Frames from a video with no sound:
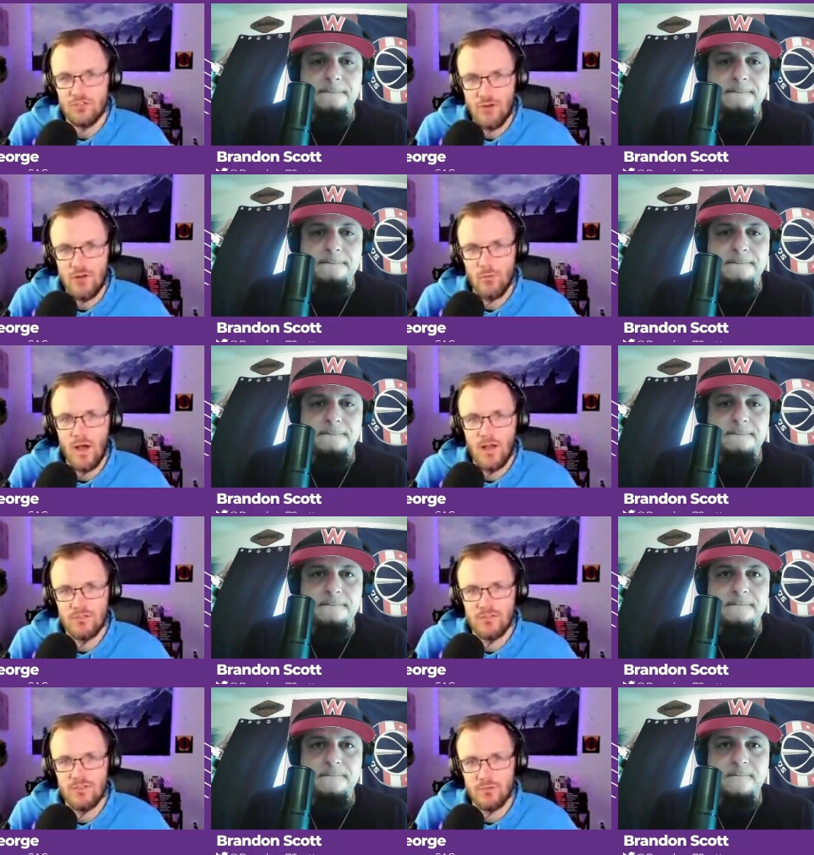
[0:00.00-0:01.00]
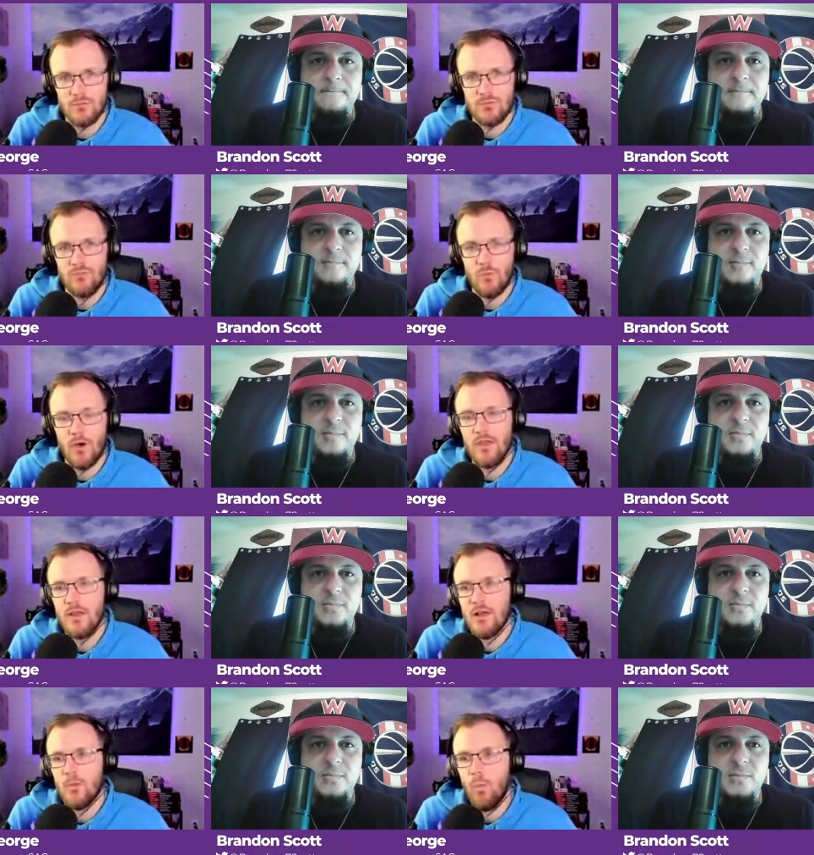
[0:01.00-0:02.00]
Speaker 1: trade wise in terms of what
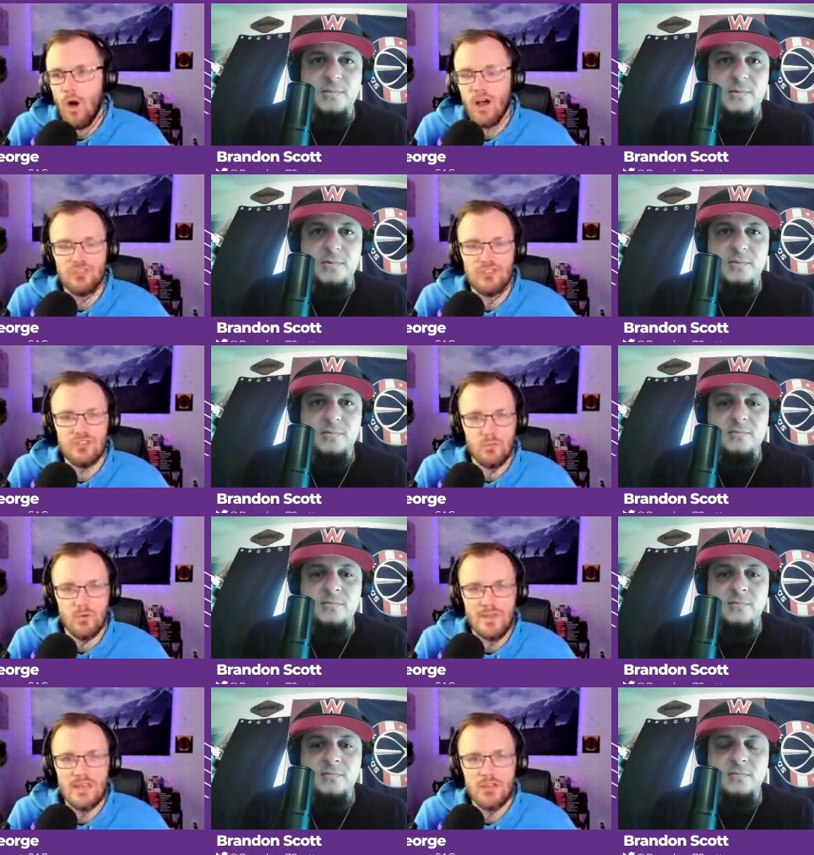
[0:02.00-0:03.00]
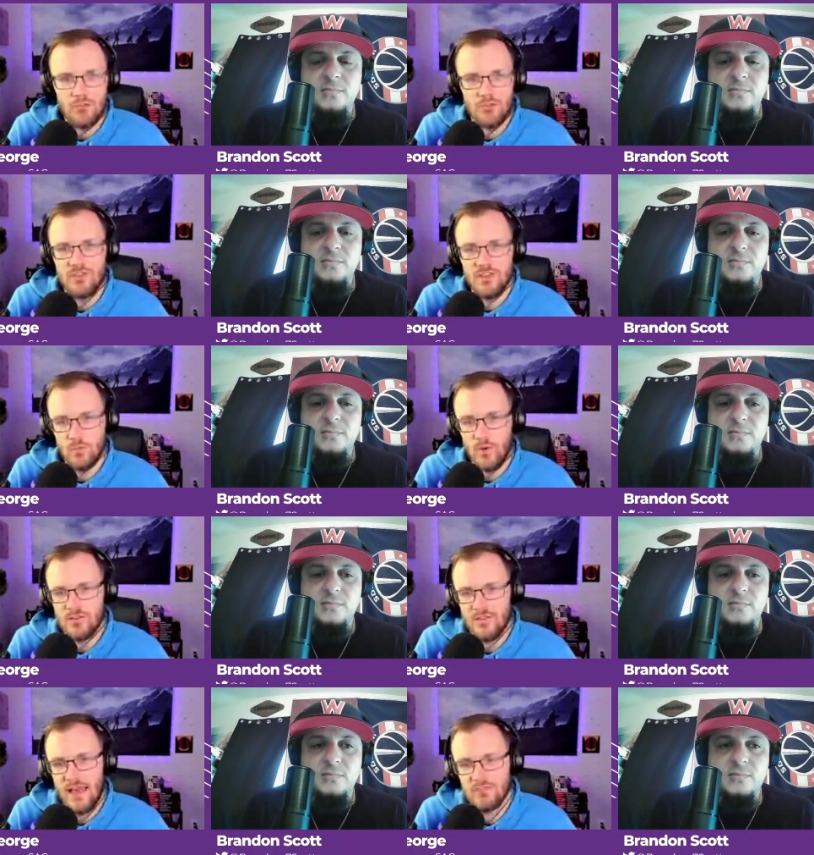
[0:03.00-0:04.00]
Washington would be interested in?
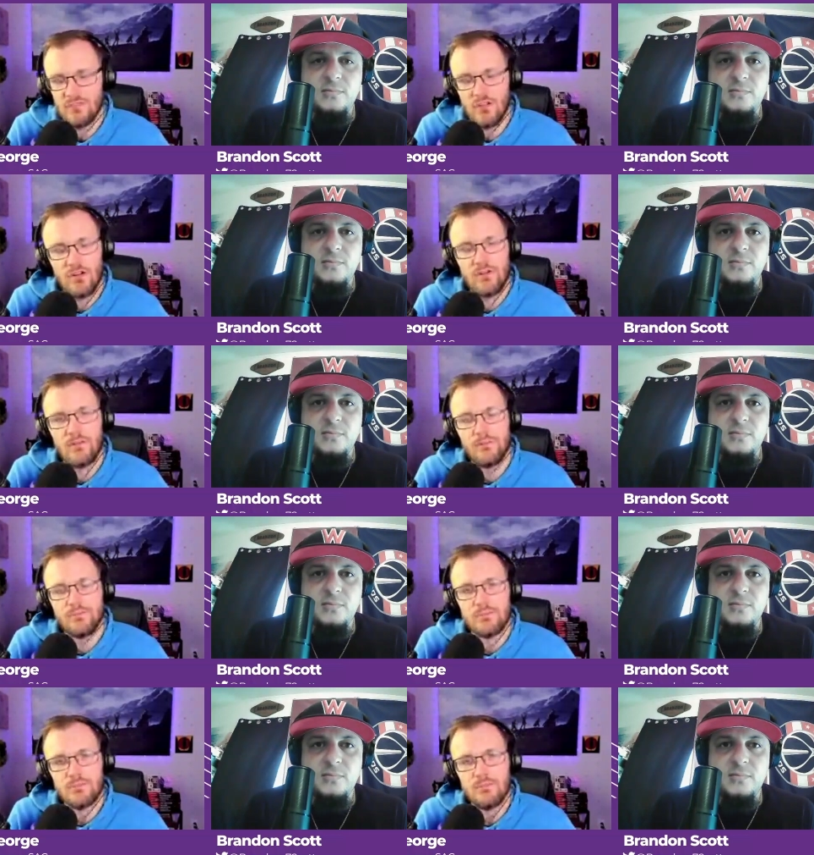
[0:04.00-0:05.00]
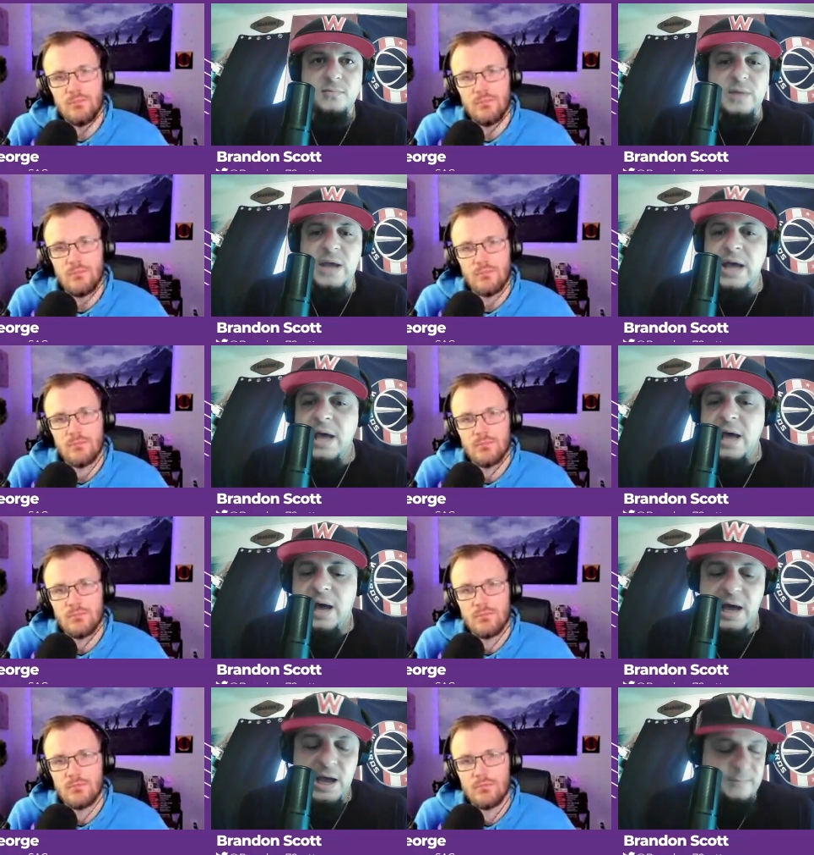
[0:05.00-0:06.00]
Where does that start?
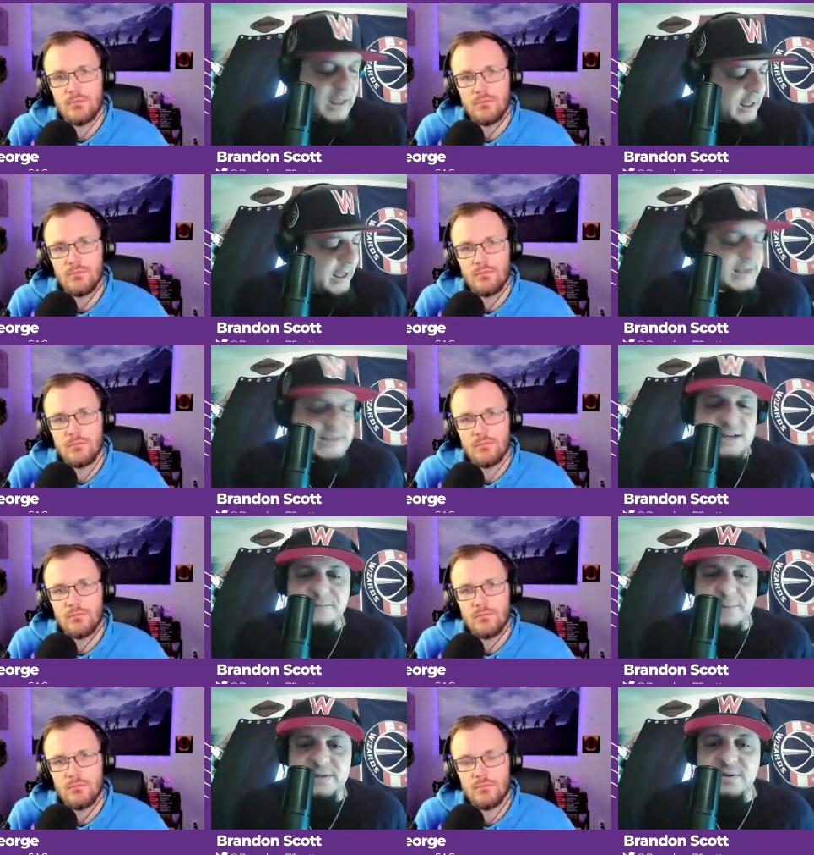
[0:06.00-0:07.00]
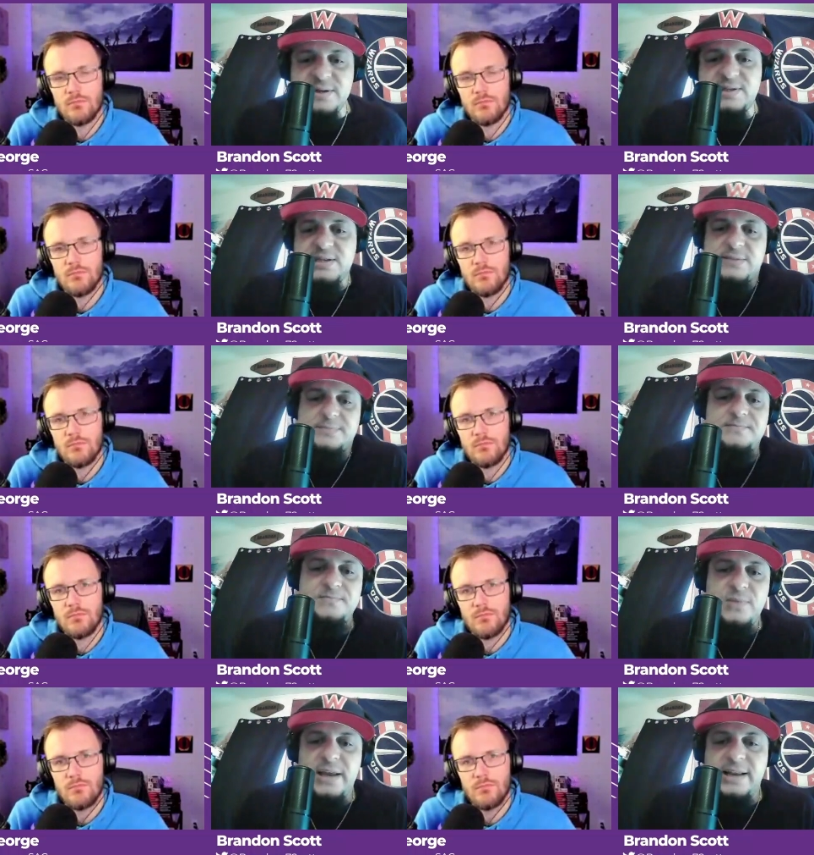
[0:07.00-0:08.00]
Speaker 2: Um, I, I guess it depends on the system
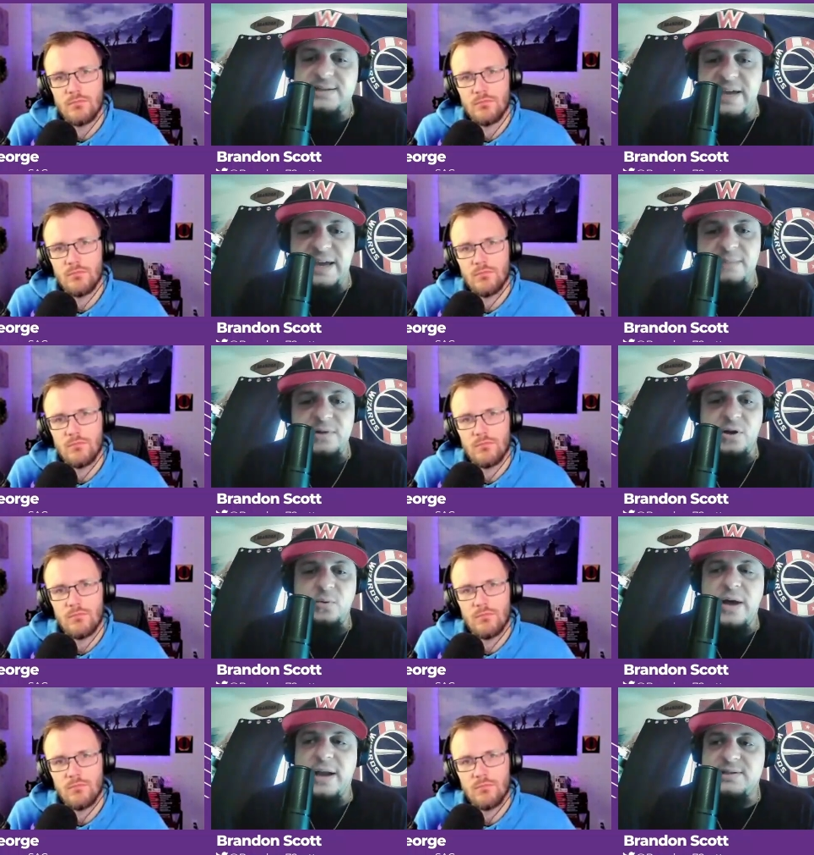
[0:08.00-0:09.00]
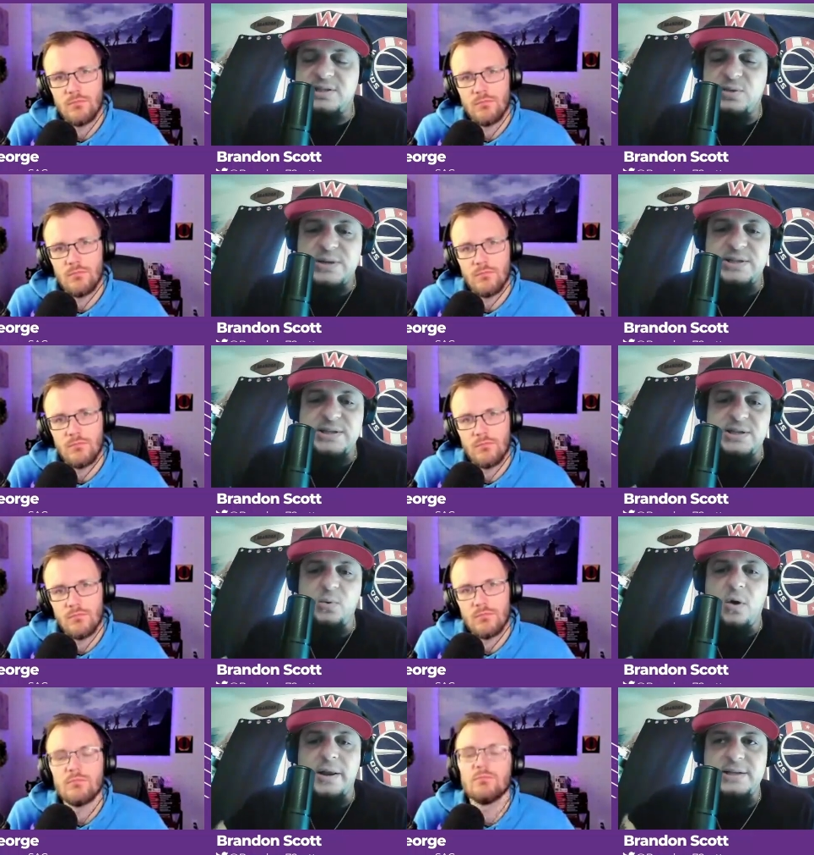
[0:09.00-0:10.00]
and the team. You know, what kind of situation is
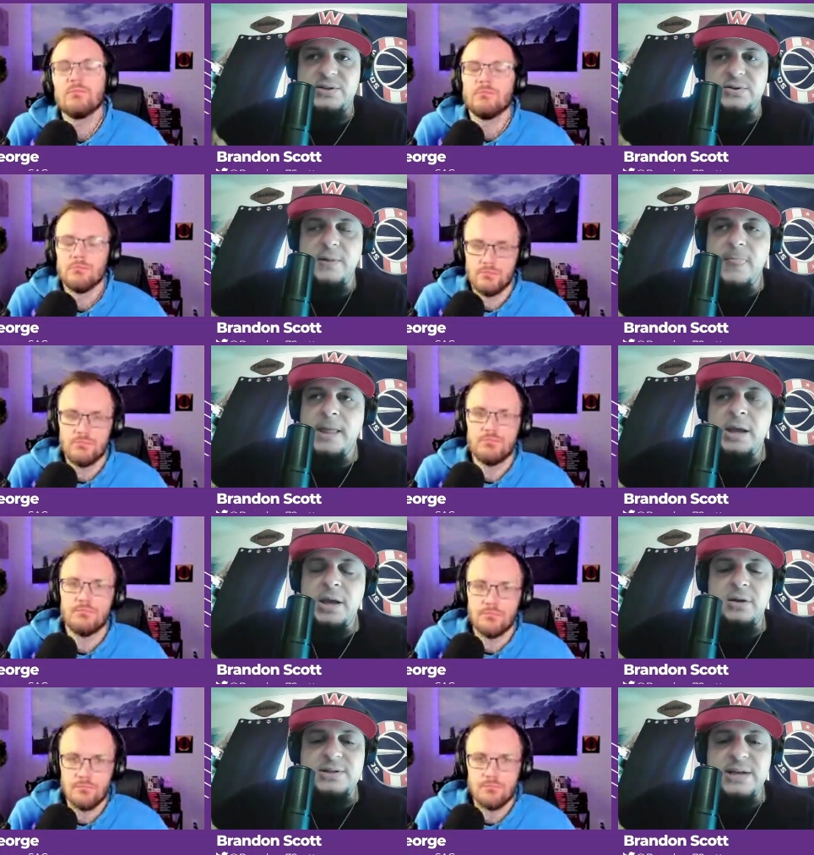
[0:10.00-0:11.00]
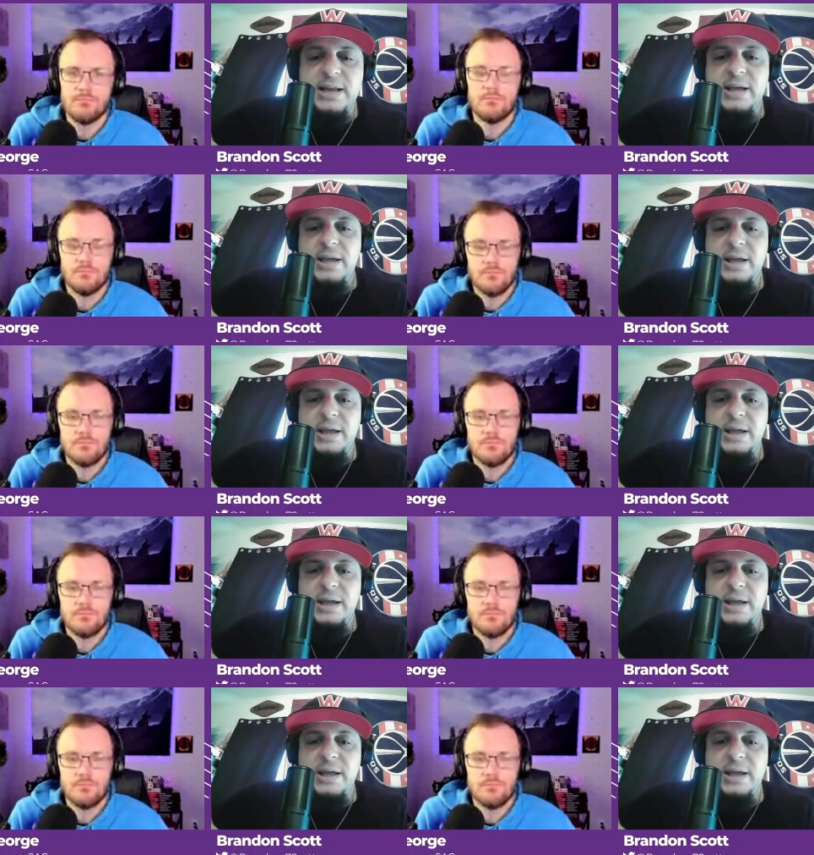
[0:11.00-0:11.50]
he walking into? You know, Deni,